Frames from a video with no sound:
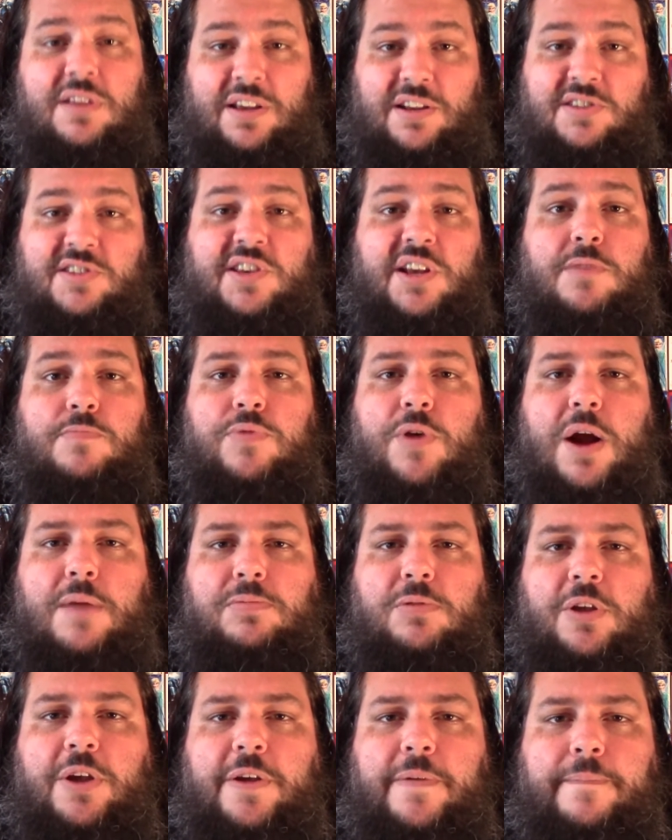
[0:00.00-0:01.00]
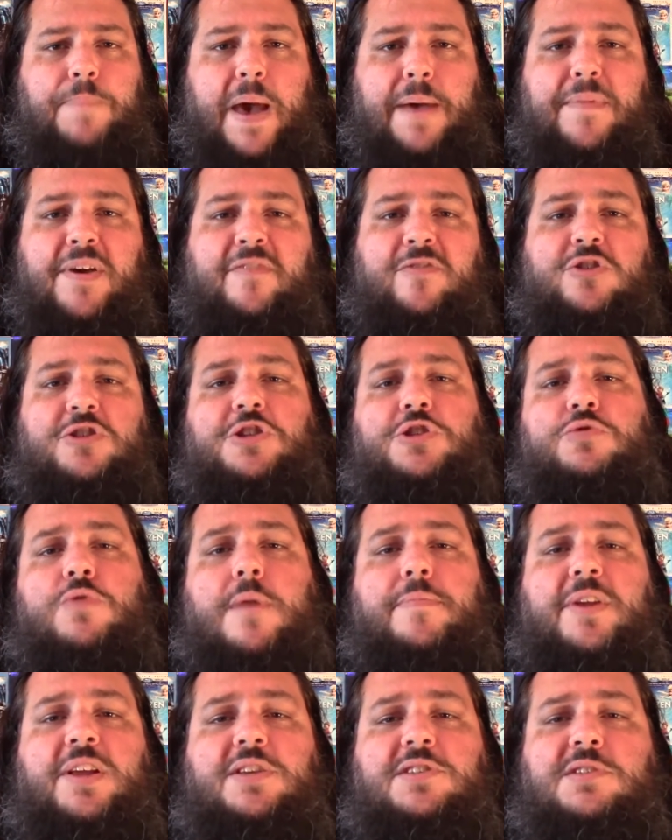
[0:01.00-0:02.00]
I said it properly. Batman vs.
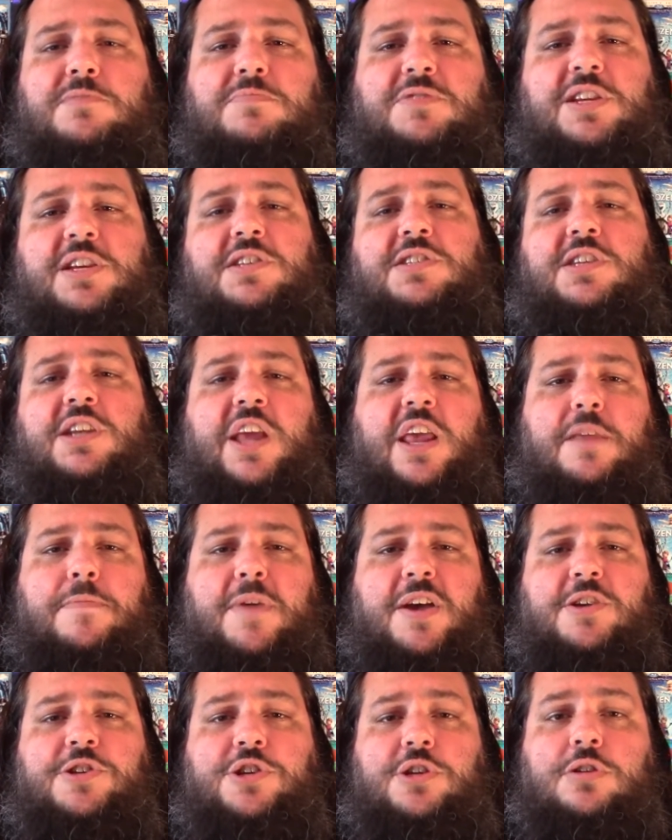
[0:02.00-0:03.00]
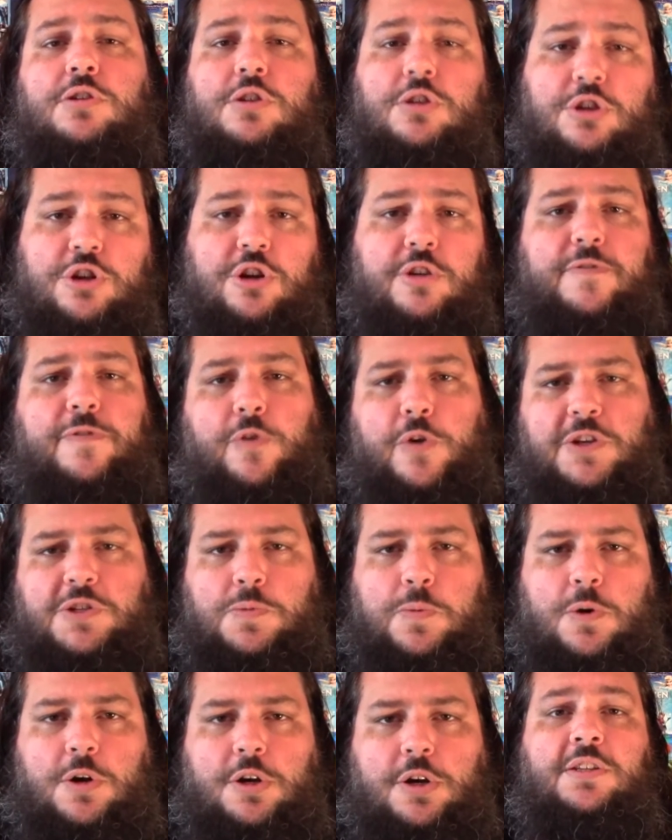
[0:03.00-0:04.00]
Robin has some decent animation, good voice
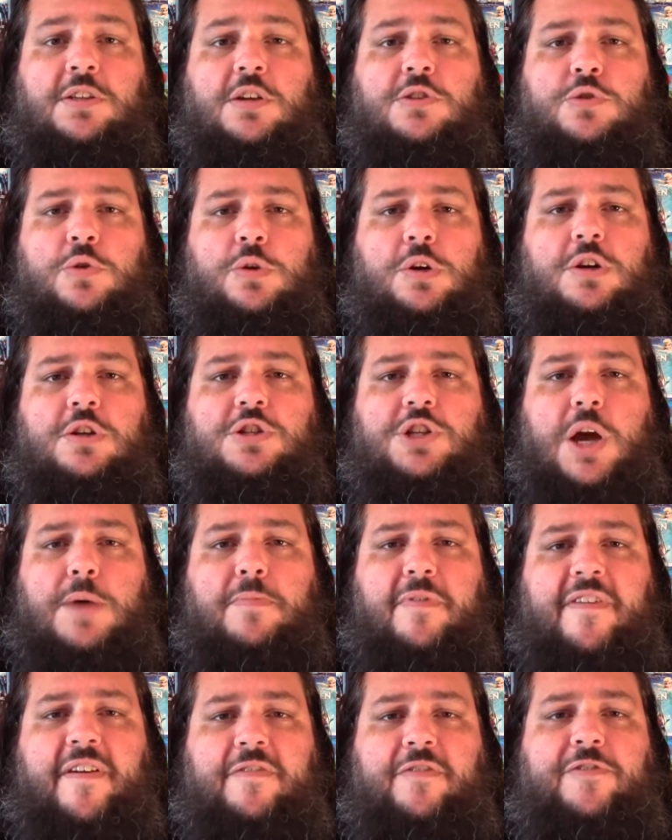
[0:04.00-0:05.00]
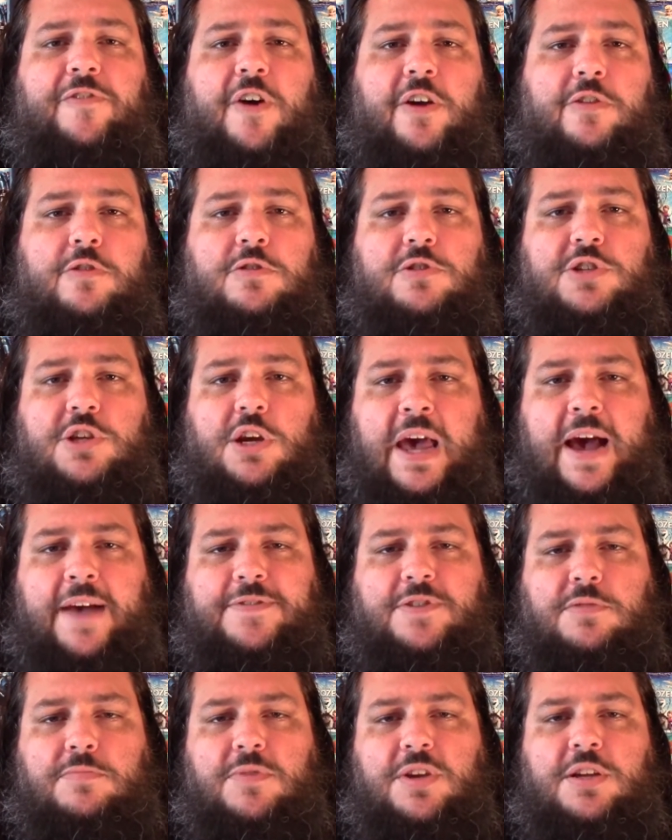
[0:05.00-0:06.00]
work, it does do a good job of having father and son have
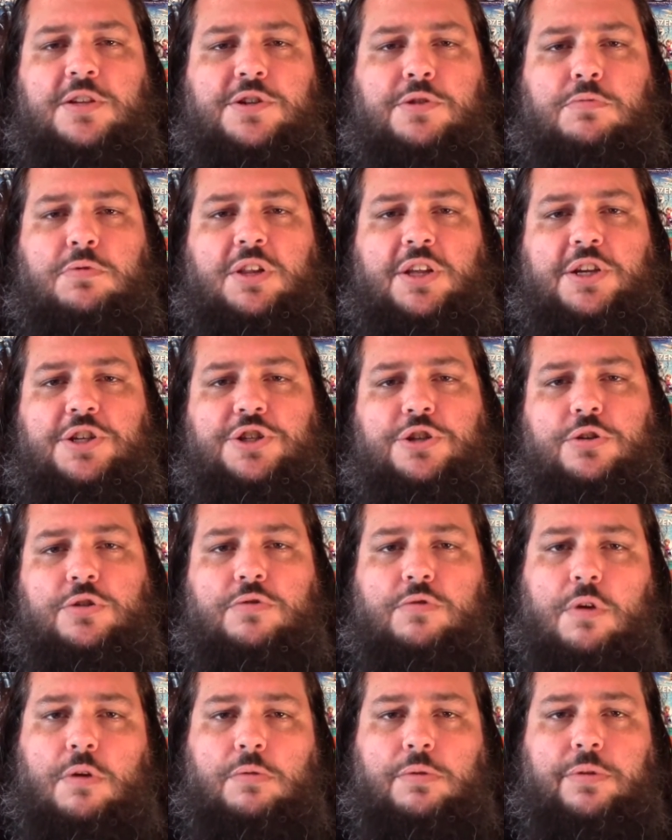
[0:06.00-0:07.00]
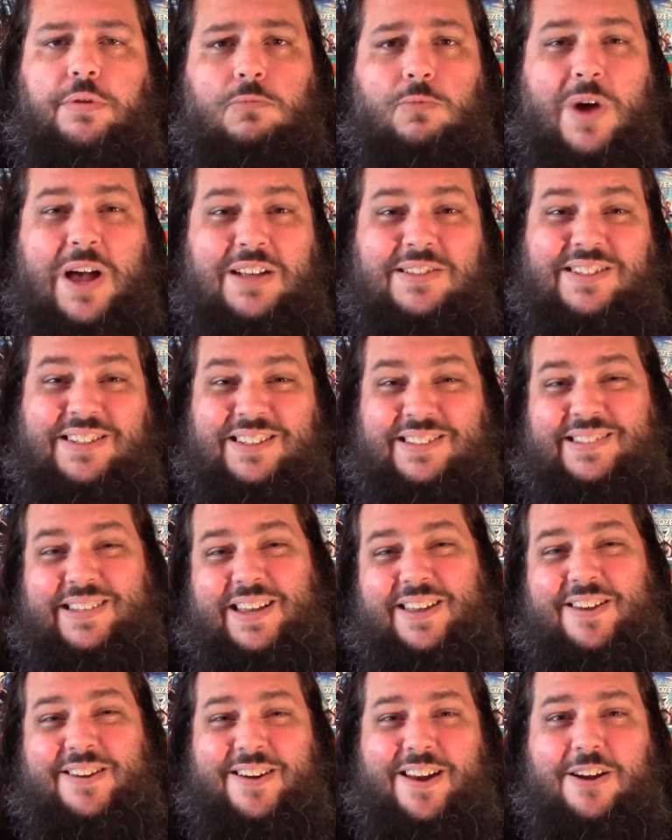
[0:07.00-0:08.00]
some interrelational growth, while still
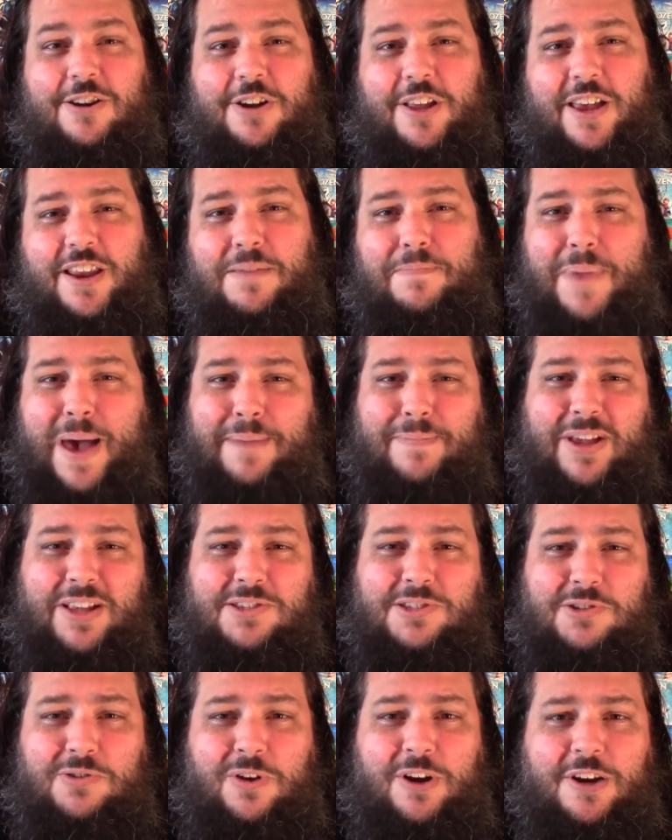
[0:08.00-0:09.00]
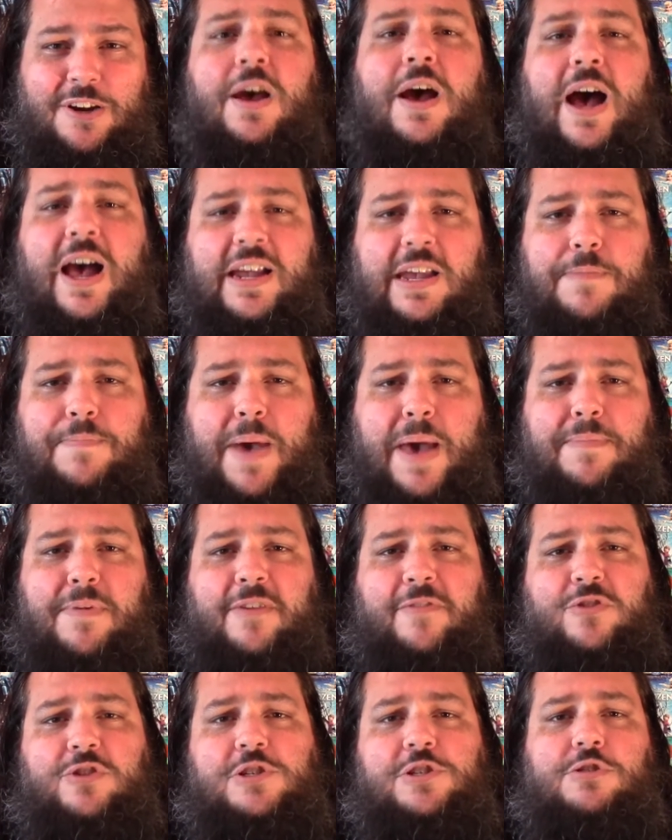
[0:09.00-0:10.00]
telling an entertaining Batman story. I give
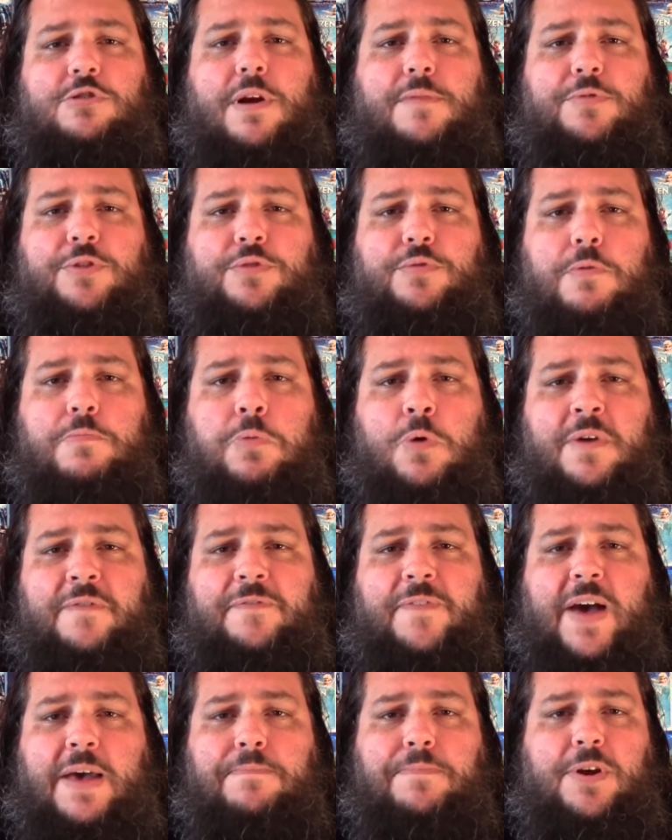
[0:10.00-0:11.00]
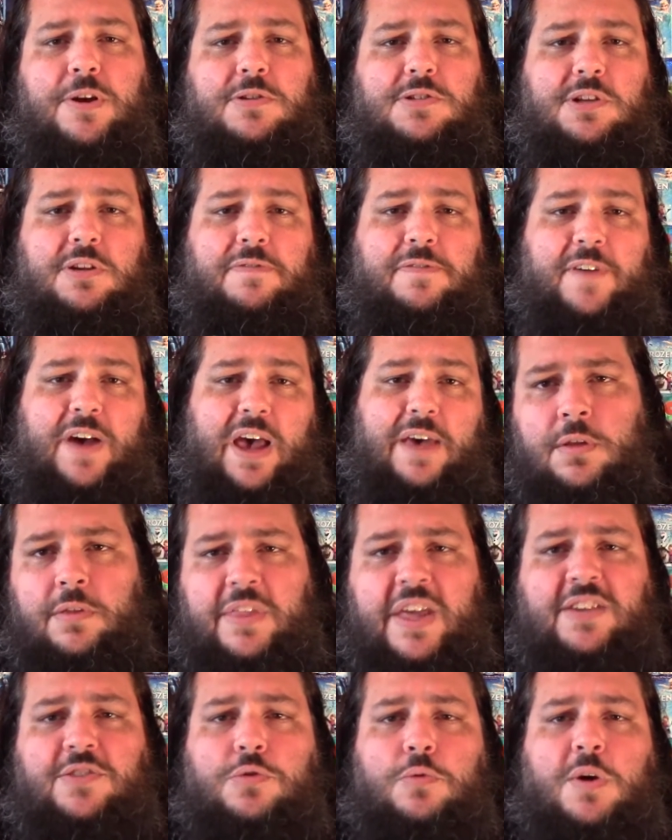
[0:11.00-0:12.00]
Batman vs. Robin 3.5 beards out of 5.
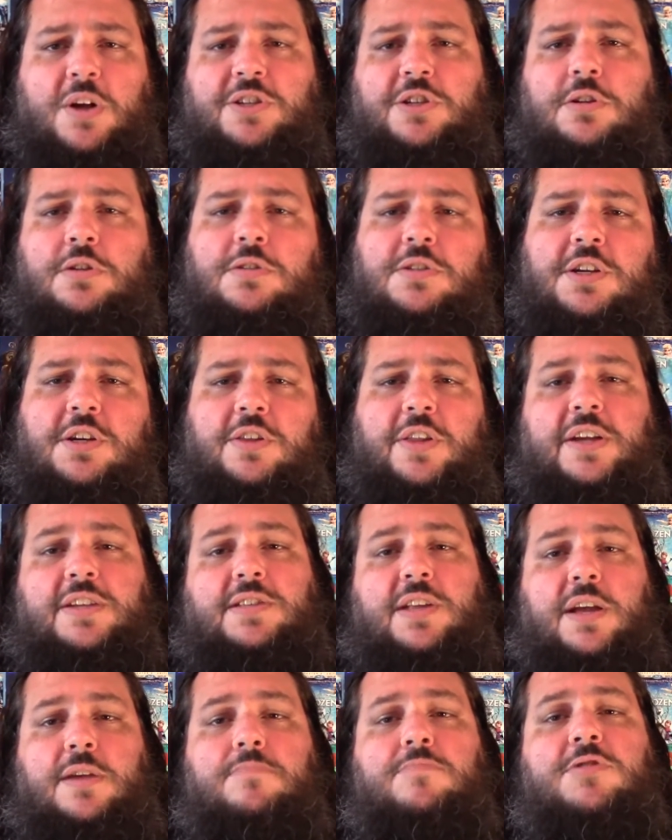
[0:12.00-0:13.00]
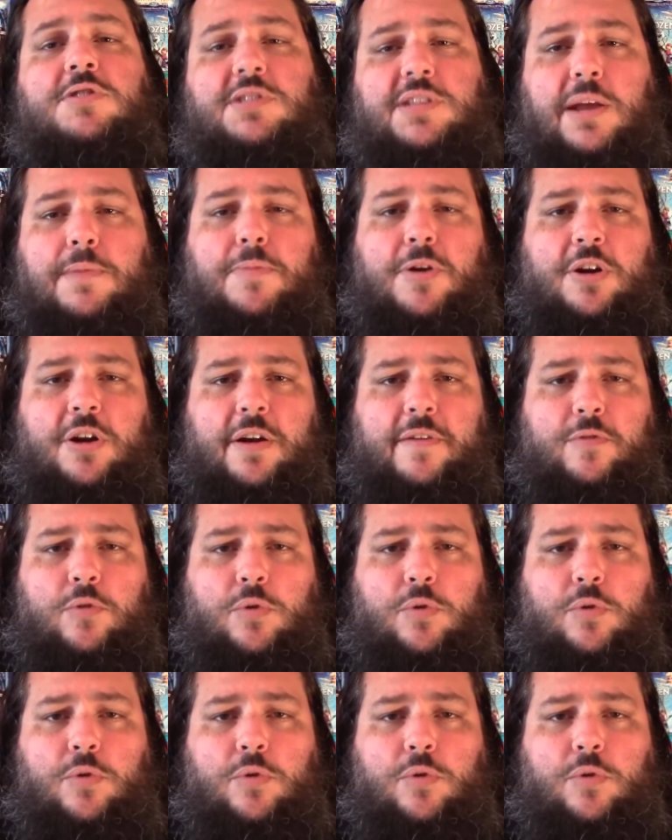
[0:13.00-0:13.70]
Thanks for watching, till next time, stay bearded.